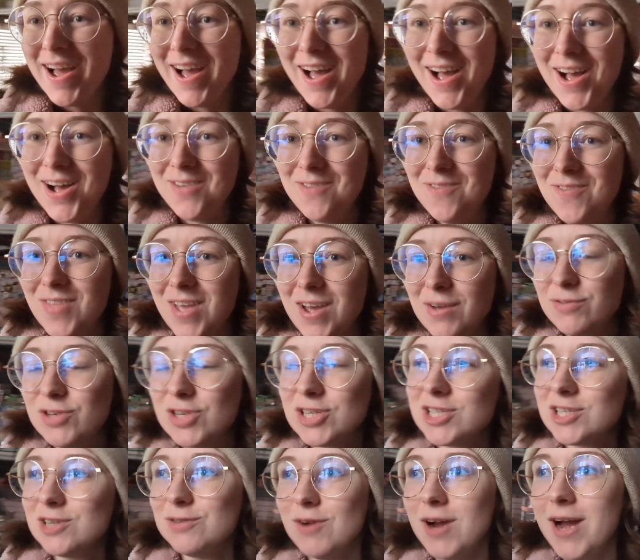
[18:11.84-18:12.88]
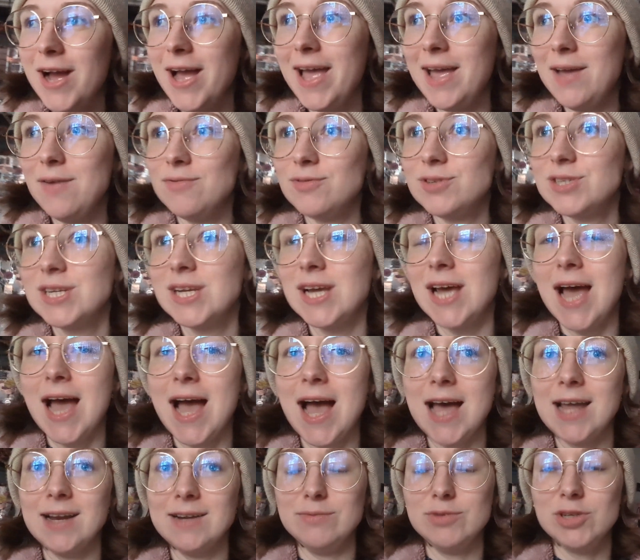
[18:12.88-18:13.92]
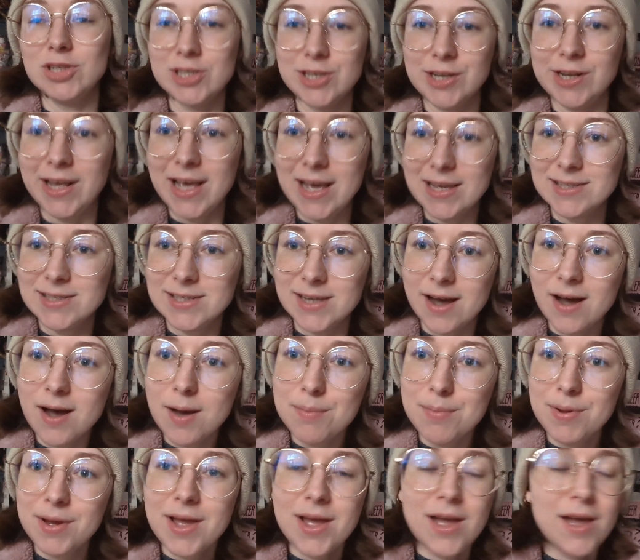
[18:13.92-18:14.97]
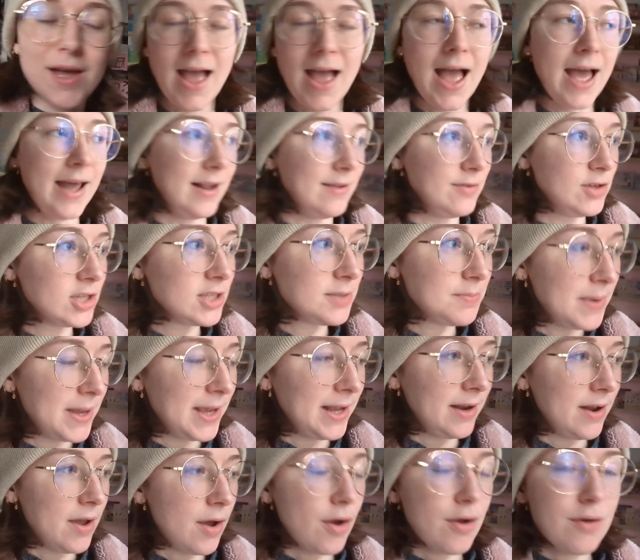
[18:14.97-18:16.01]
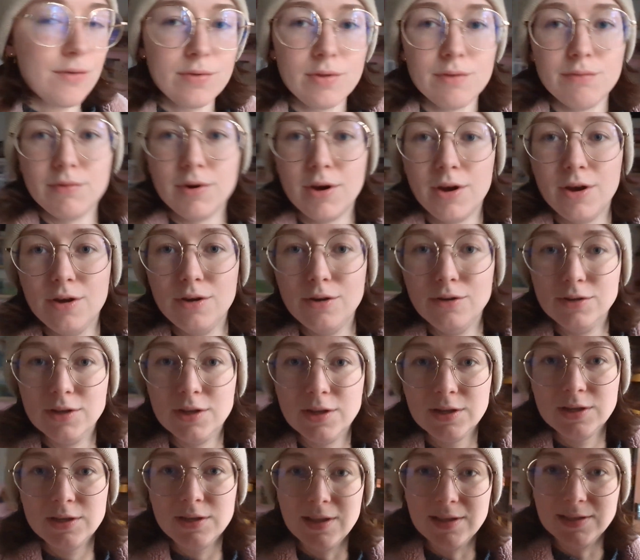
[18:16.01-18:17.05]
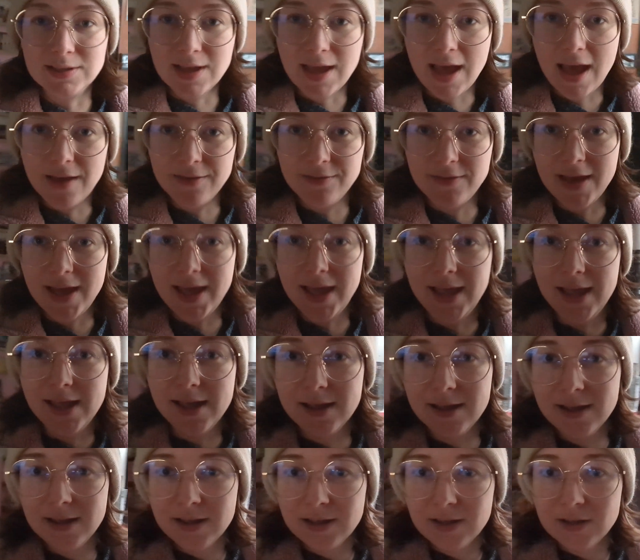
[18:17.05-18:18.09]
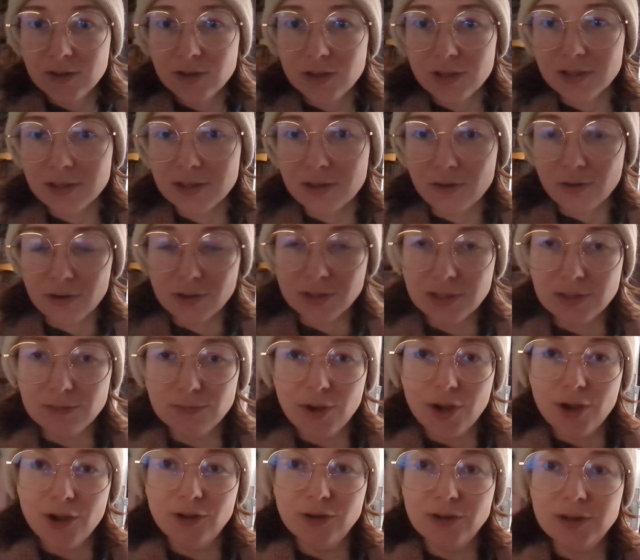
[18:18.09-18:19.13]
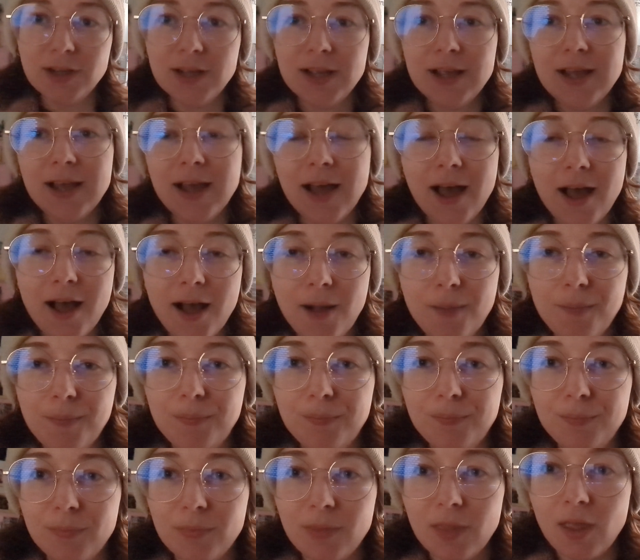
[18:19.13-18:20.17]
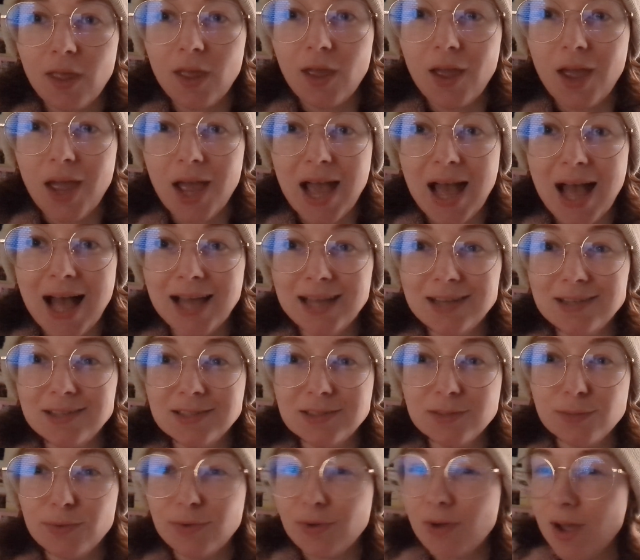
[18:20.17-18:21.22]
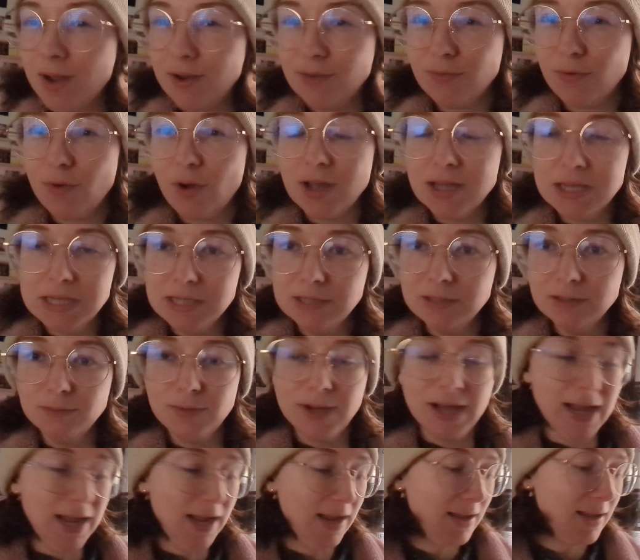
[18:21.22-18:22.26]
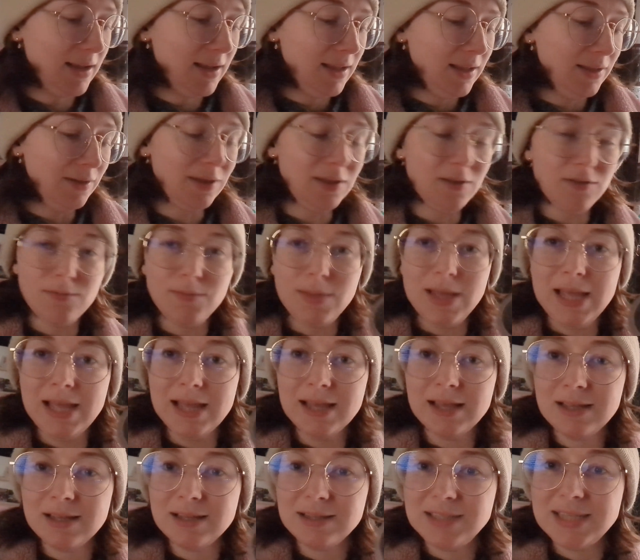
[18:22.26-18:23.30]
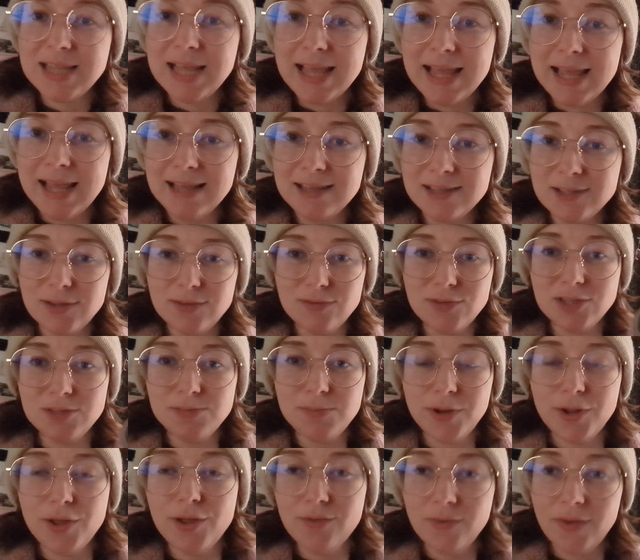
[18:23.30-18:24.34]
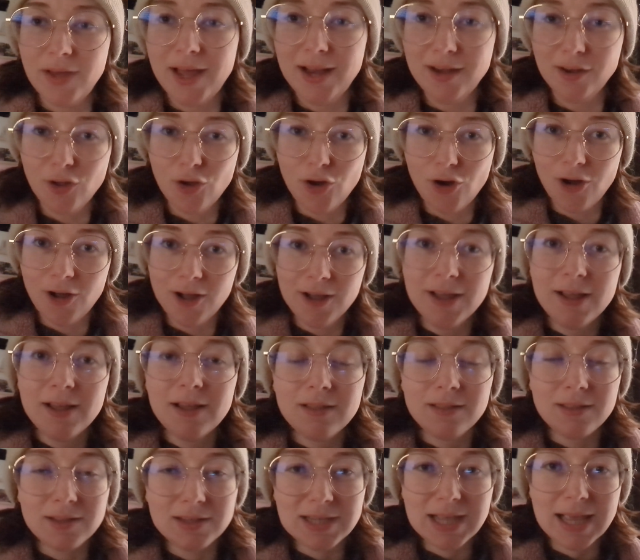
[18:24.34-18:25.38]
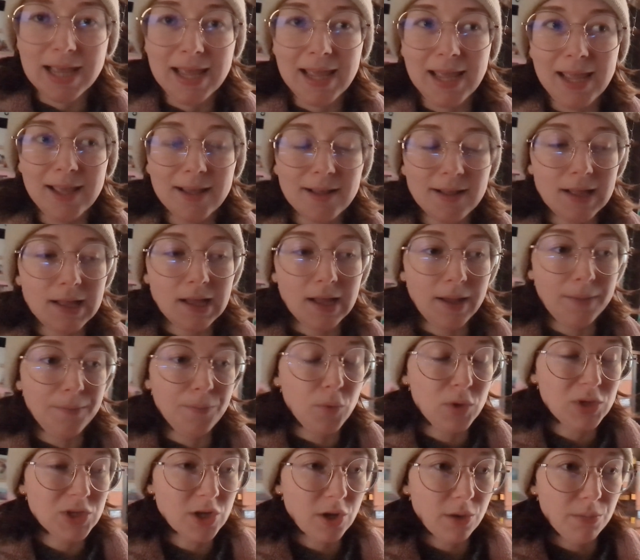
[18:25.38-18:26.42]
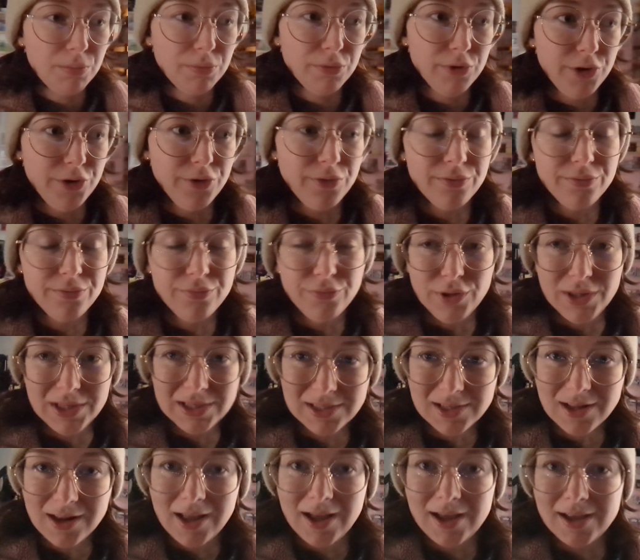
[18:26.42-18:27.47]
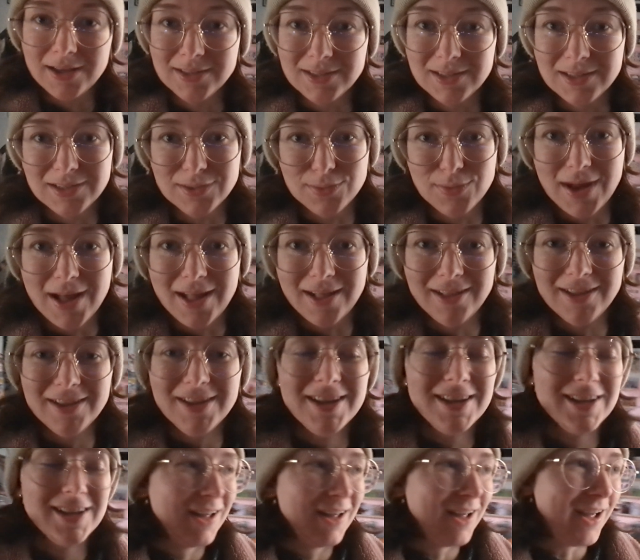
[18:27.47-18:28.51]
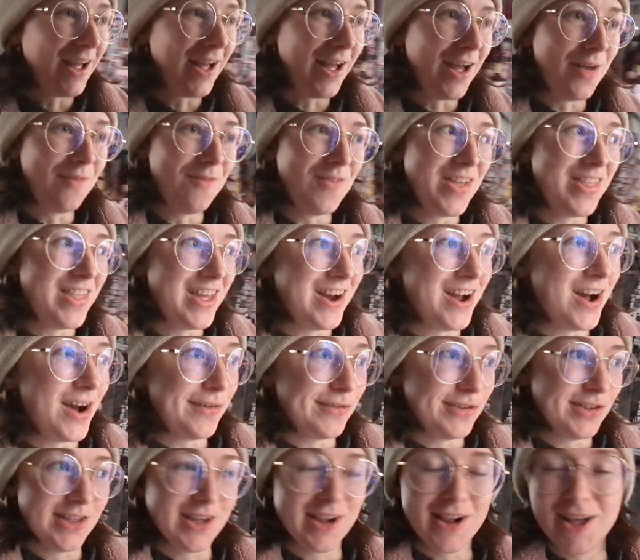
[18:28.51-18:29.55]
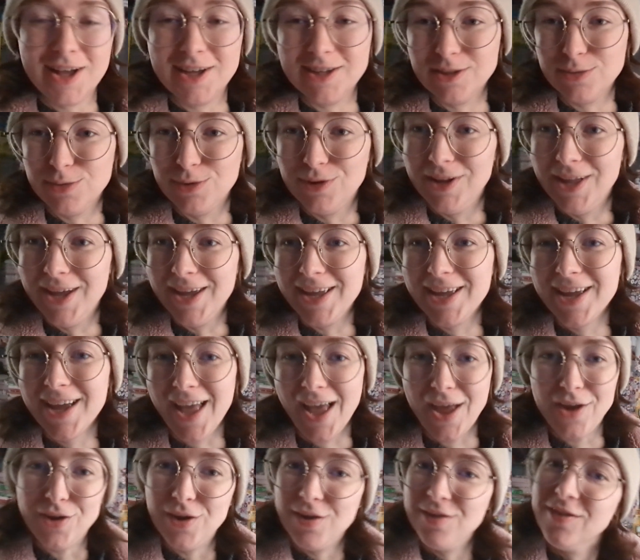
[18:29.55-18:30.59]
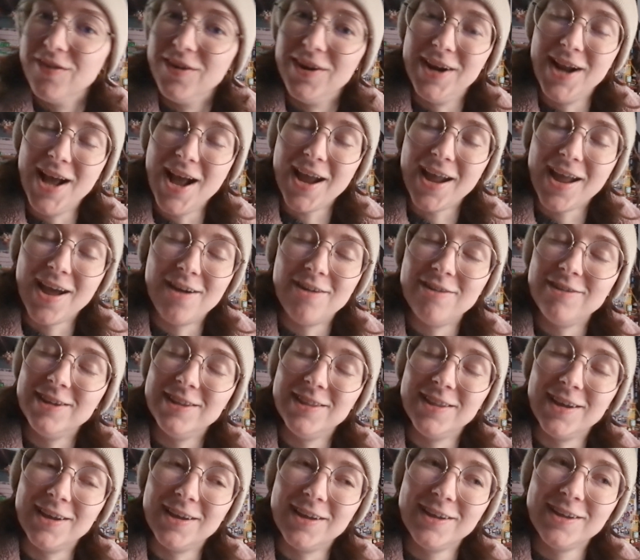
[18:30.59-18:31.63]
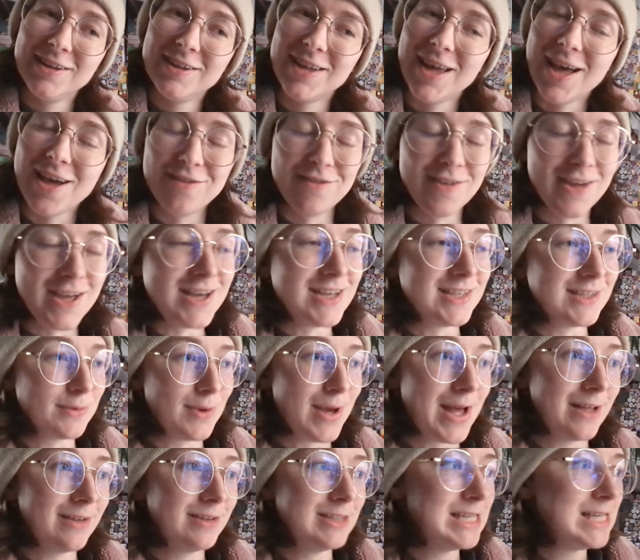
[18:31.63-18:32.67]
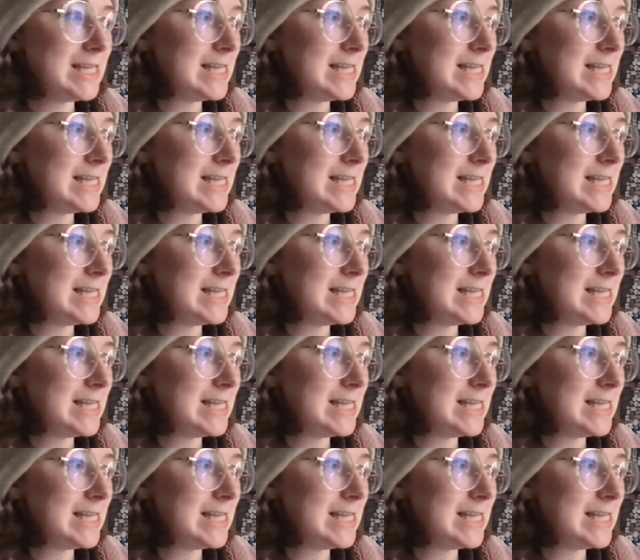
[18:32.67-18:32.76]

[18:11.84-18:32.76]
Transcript: I've just arrived and I'm just gonna get set up, and I've just been over the road. There's a cafe just across the road, and we've kind of got a deal where they'll give me tea, so I've just been over and got the tea, which I'll brew for this class as well, and then after the class we'll like head over and hang out in the cafe as well.